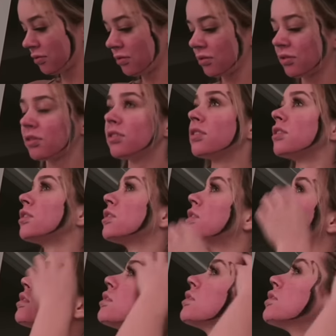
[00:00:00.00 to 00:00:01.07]

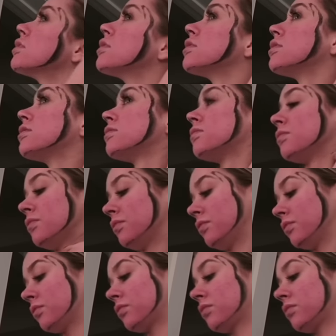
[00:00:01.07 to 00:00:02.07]
(silence)